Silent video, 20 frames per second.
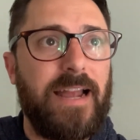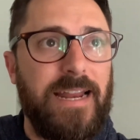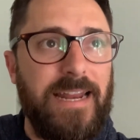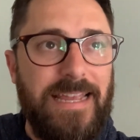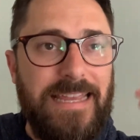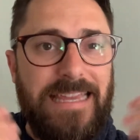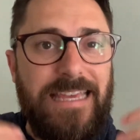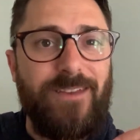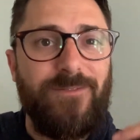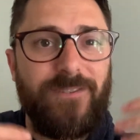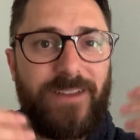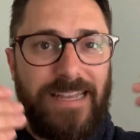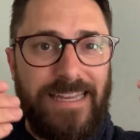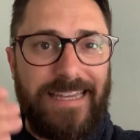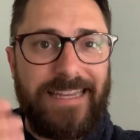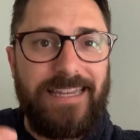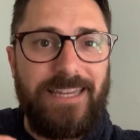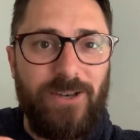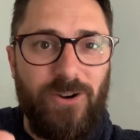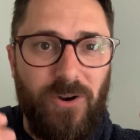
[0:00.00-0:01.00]
even
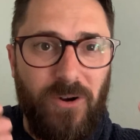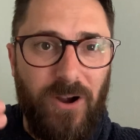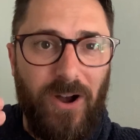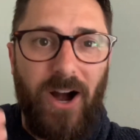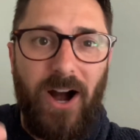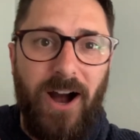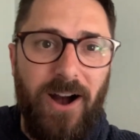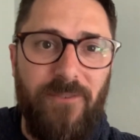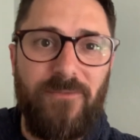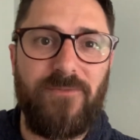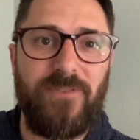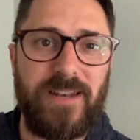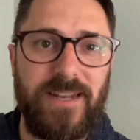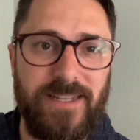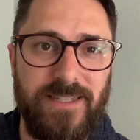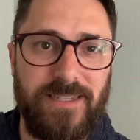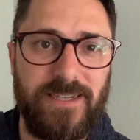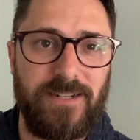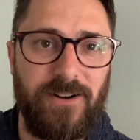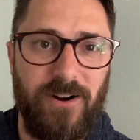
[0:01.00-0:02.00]
keel
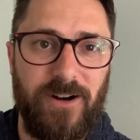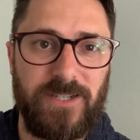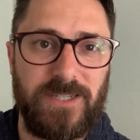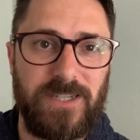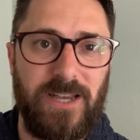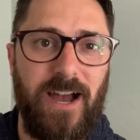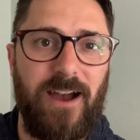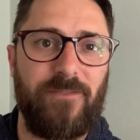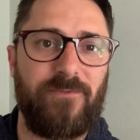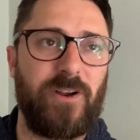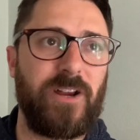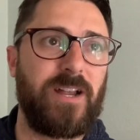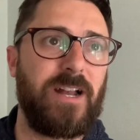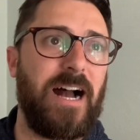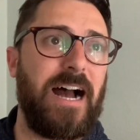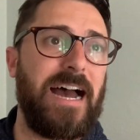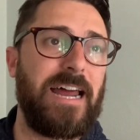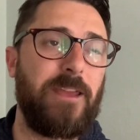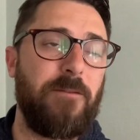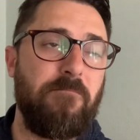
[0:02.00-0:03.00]
confidence in our sovereign
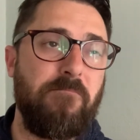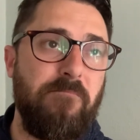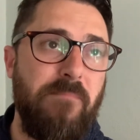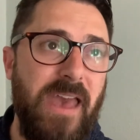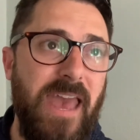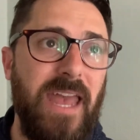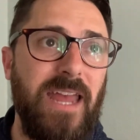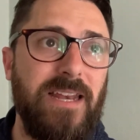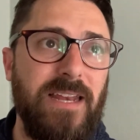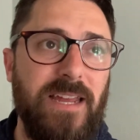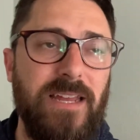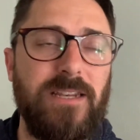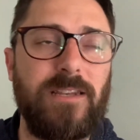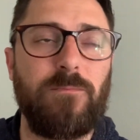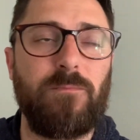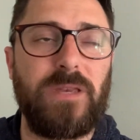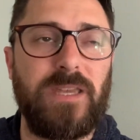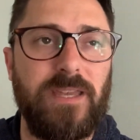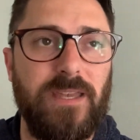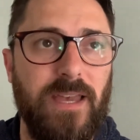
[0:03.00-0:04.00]
God, it may need to
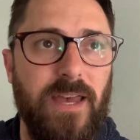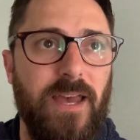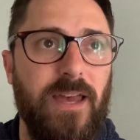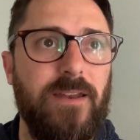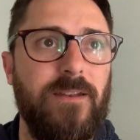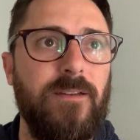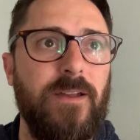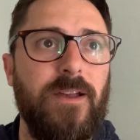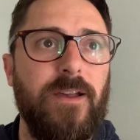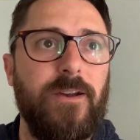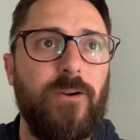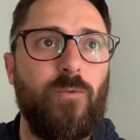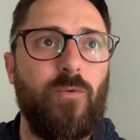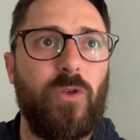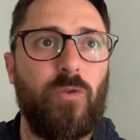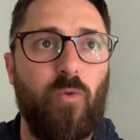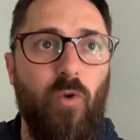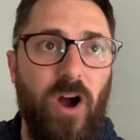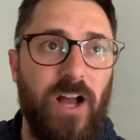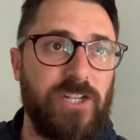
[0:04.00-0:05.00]
begin
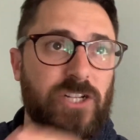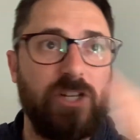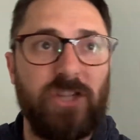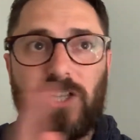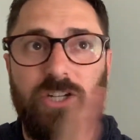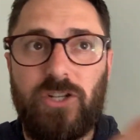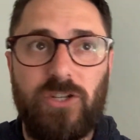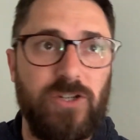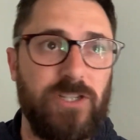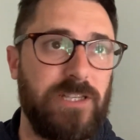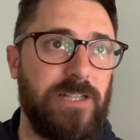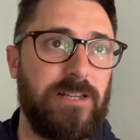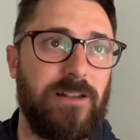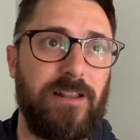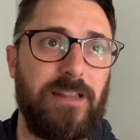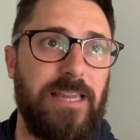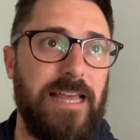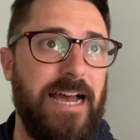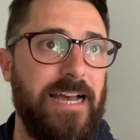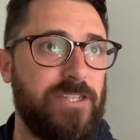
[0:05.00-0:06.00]
with watching the news a
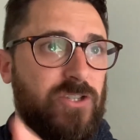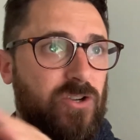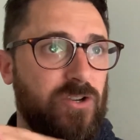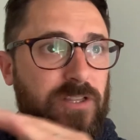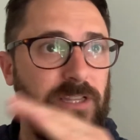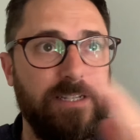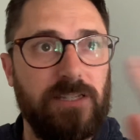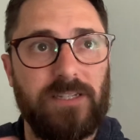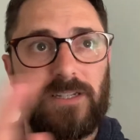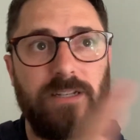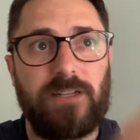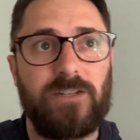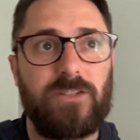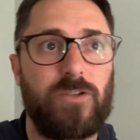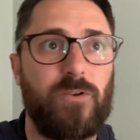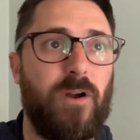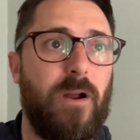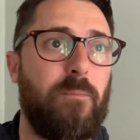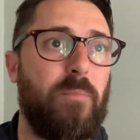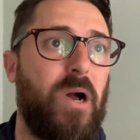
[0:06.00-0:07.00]
little less or listening
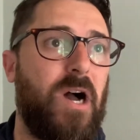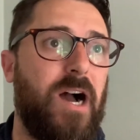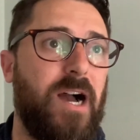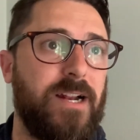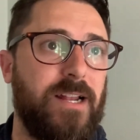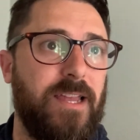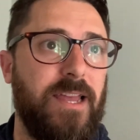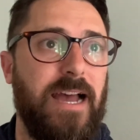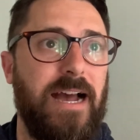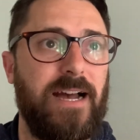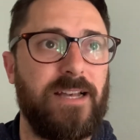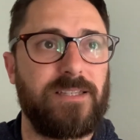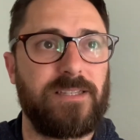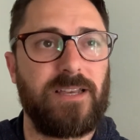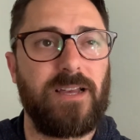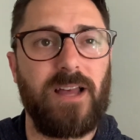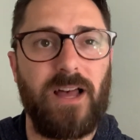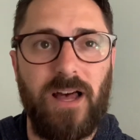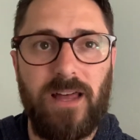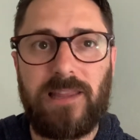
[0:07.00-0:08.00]
to our podcasts
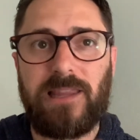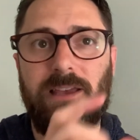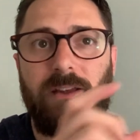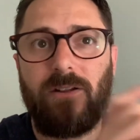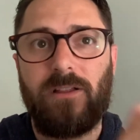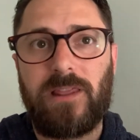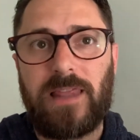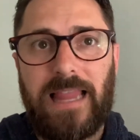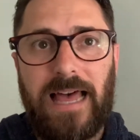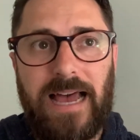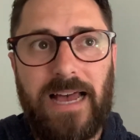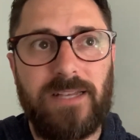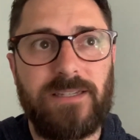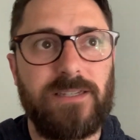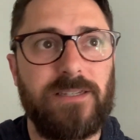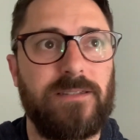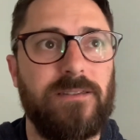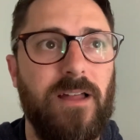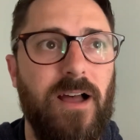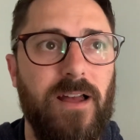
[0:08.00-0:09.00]
a little
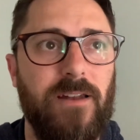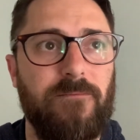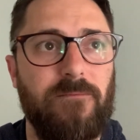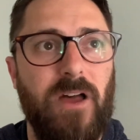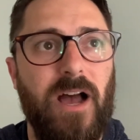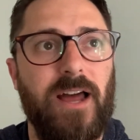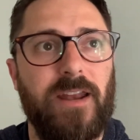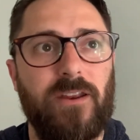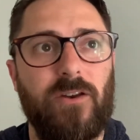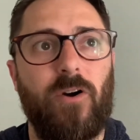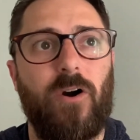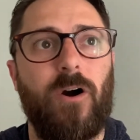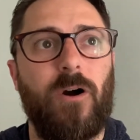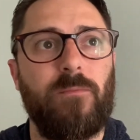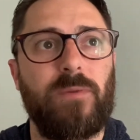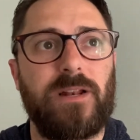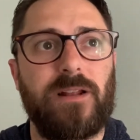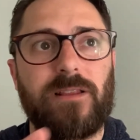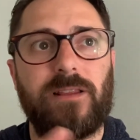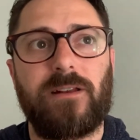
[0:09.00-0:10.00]
less, not at all,
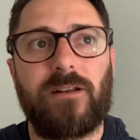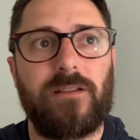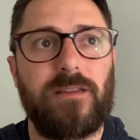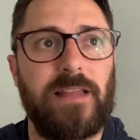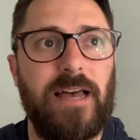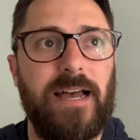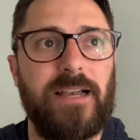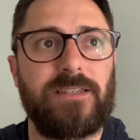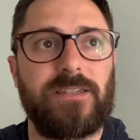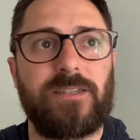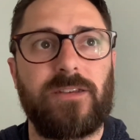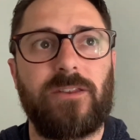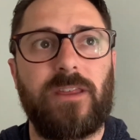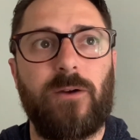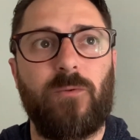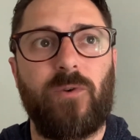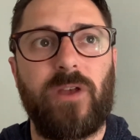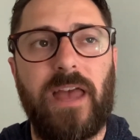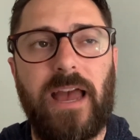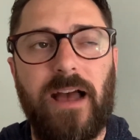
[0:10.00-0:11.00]
but a little less, so
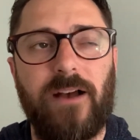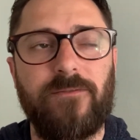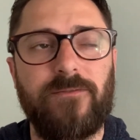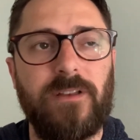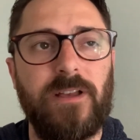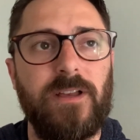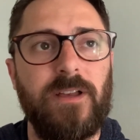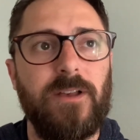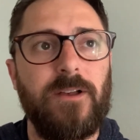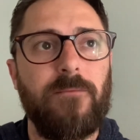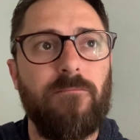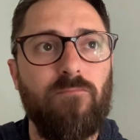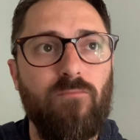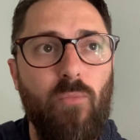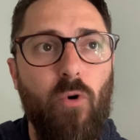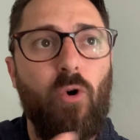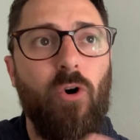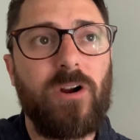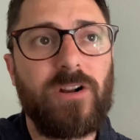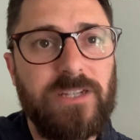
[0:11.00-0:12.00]
that we have
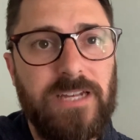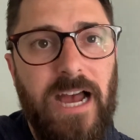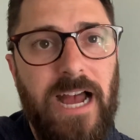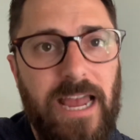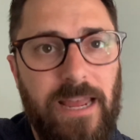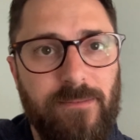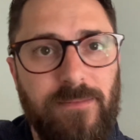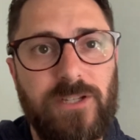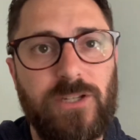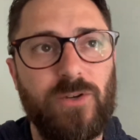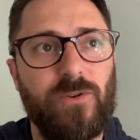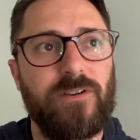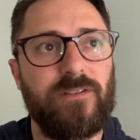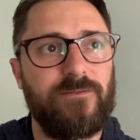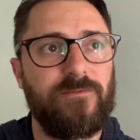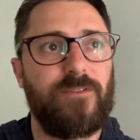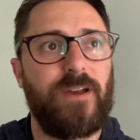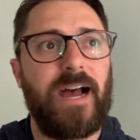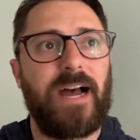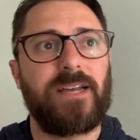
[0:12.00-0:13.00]
more time to
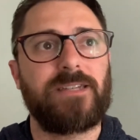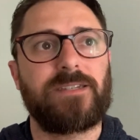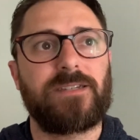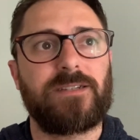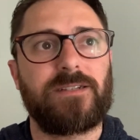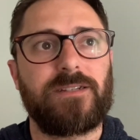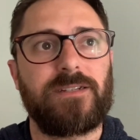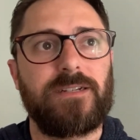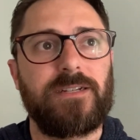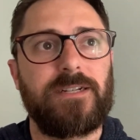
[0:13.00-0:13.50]
invest